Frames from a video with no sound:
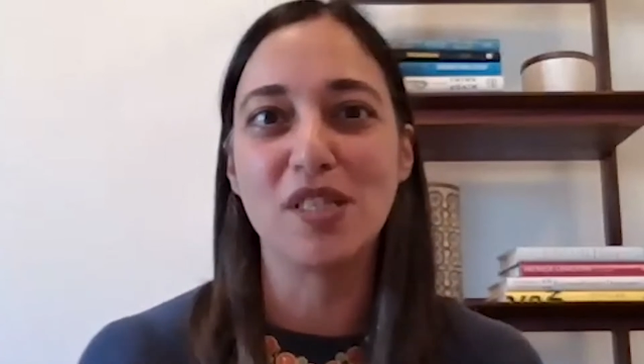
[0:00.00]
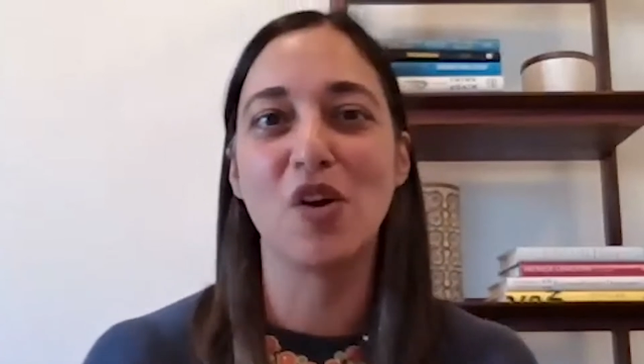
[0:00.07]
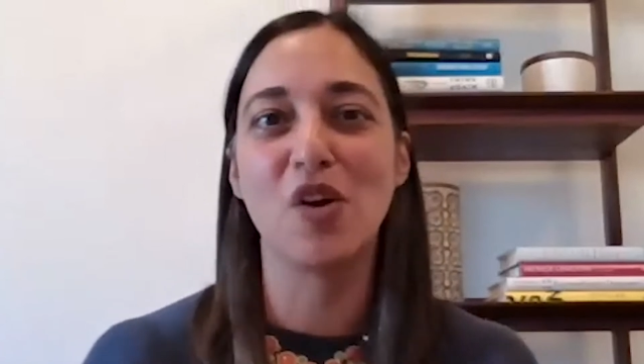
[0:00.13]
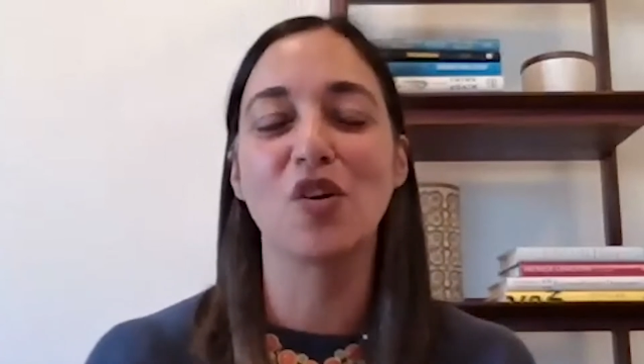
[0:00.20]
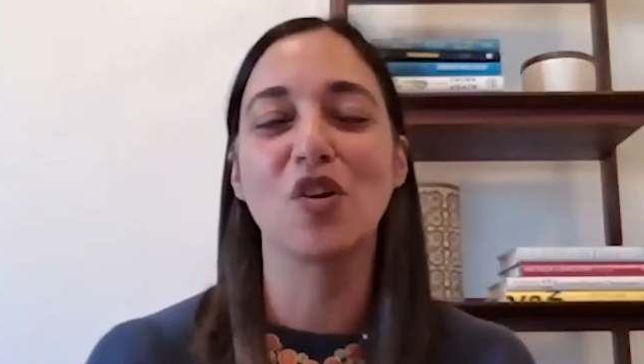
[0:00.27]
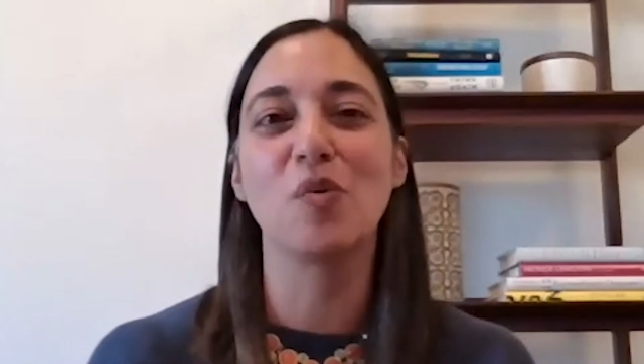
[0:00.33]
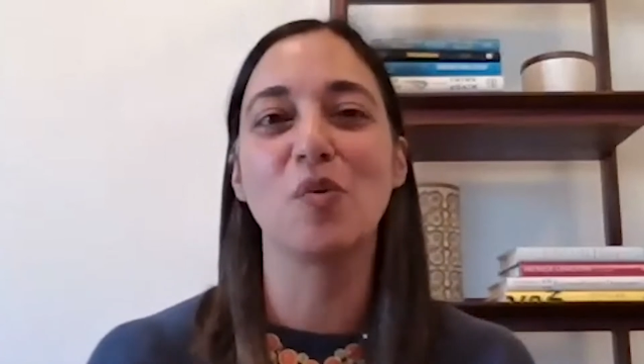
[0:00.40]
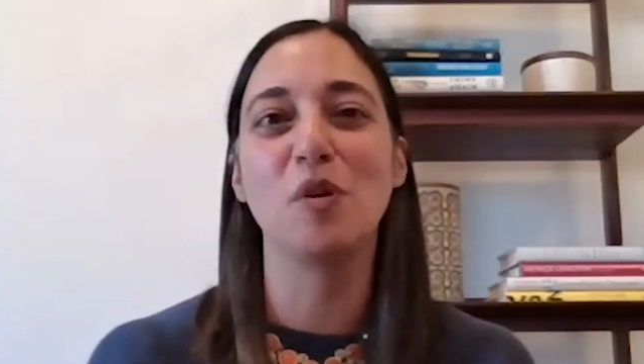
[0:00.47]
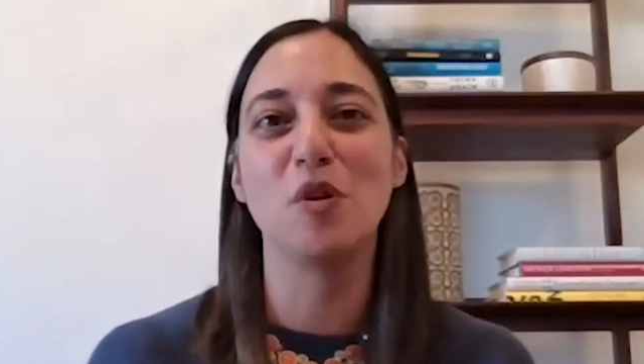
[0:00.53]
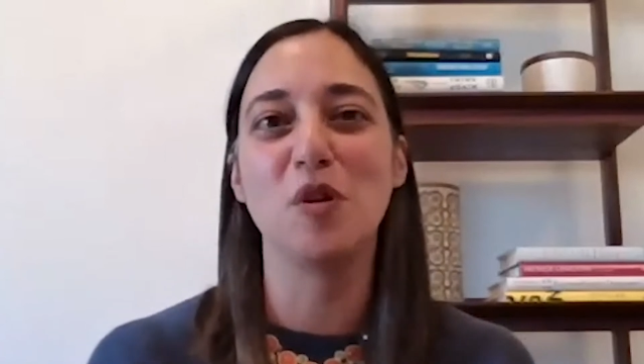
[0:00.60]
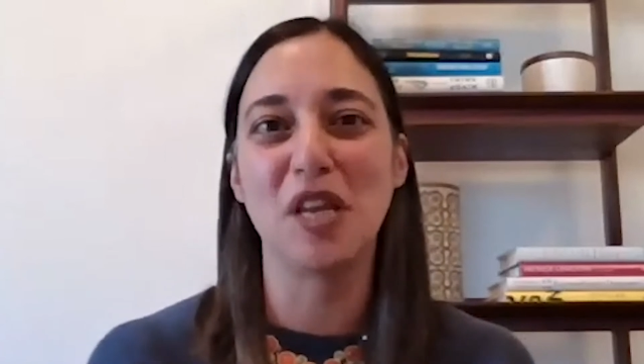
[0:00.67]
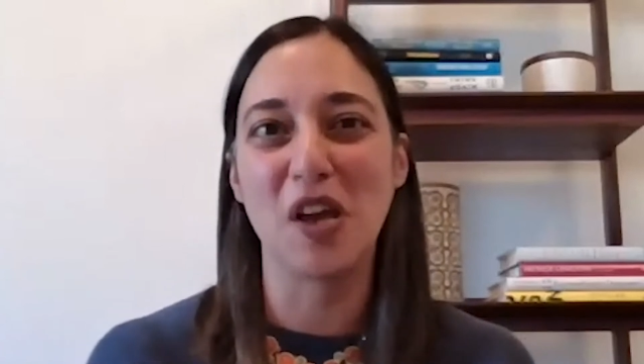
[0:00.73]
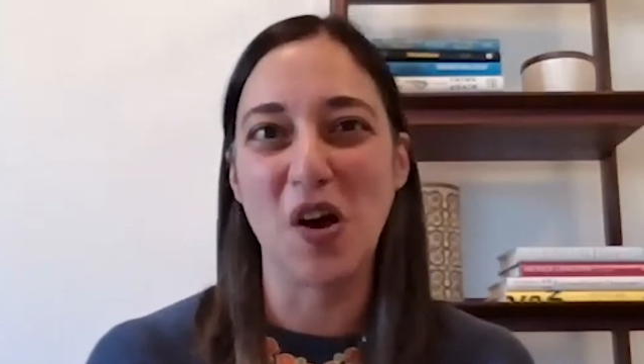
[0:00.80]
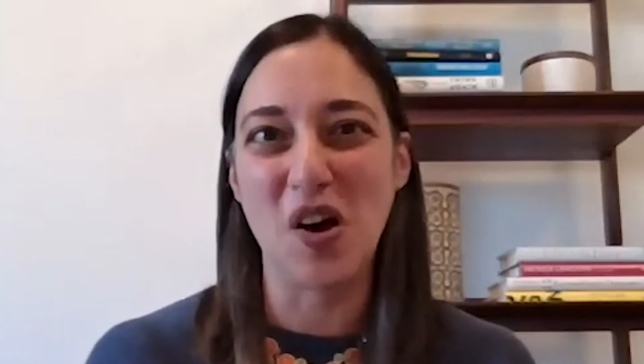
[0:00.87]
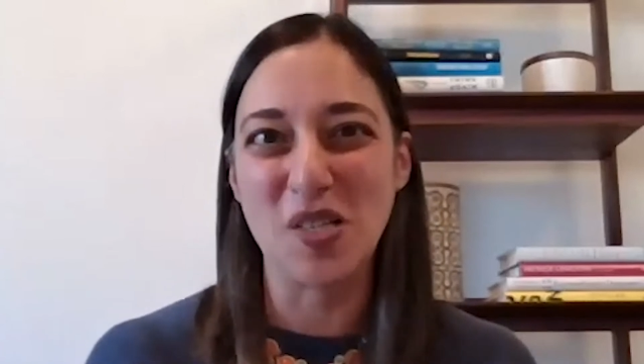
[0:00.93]
They are
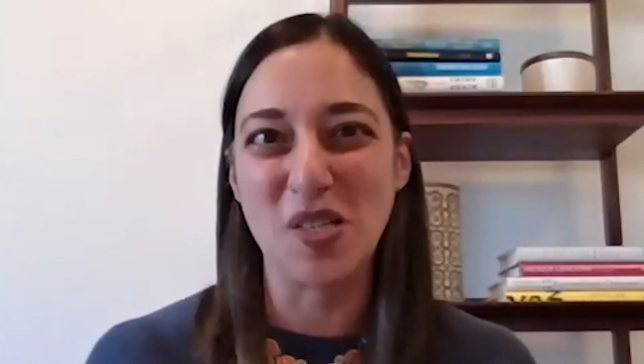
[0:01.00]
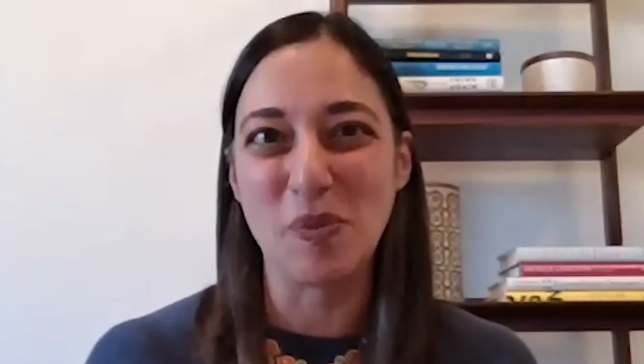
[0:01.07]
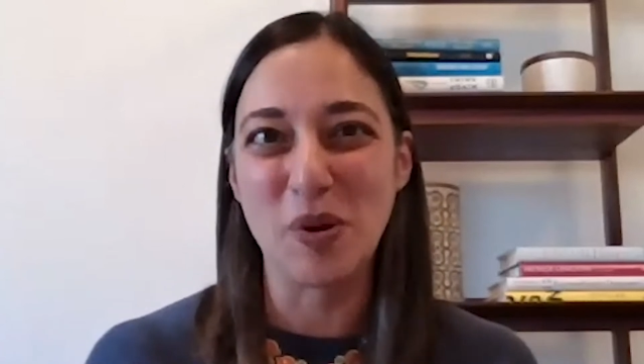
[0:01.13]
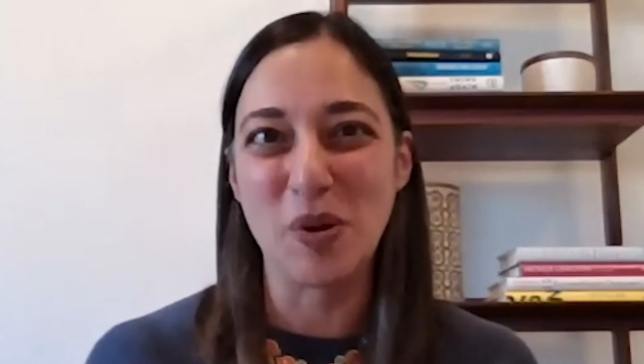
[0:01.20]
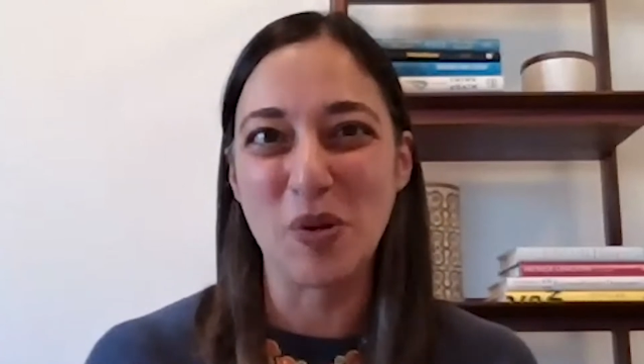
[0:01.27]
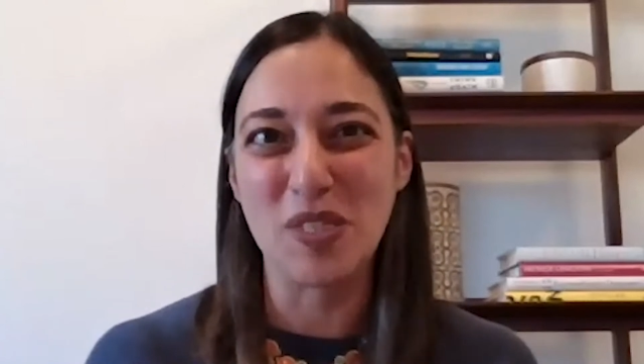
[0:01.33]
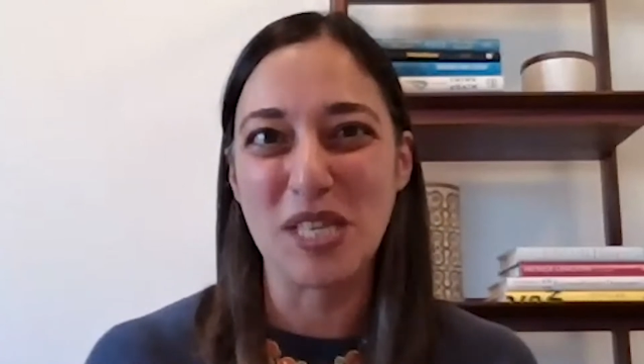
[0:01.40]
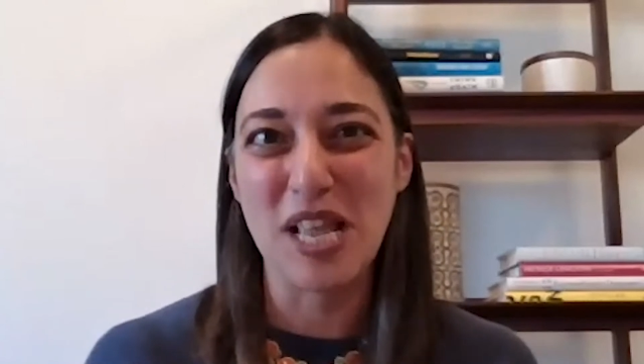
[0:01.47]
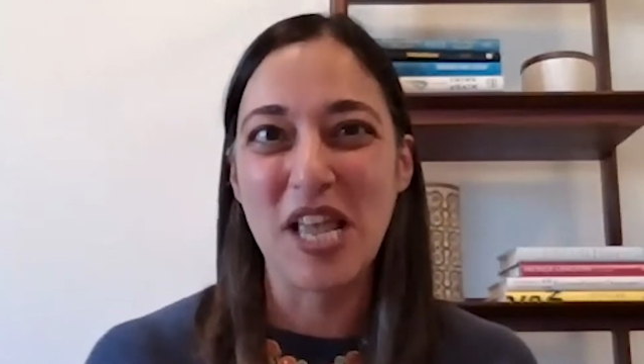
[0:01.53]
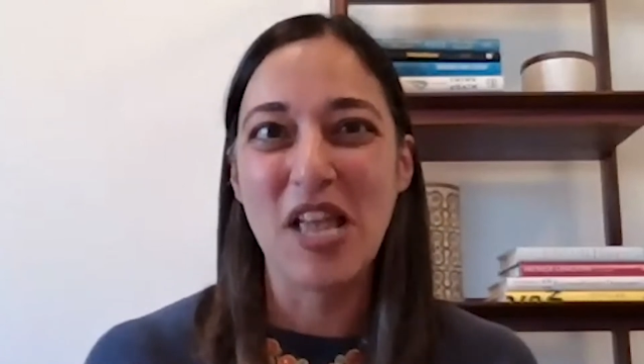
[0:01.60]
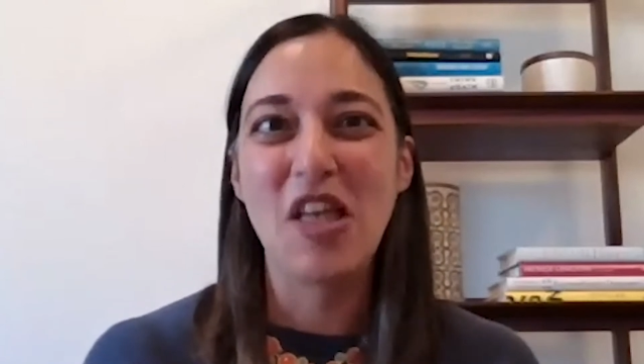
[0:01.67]
community hospitals.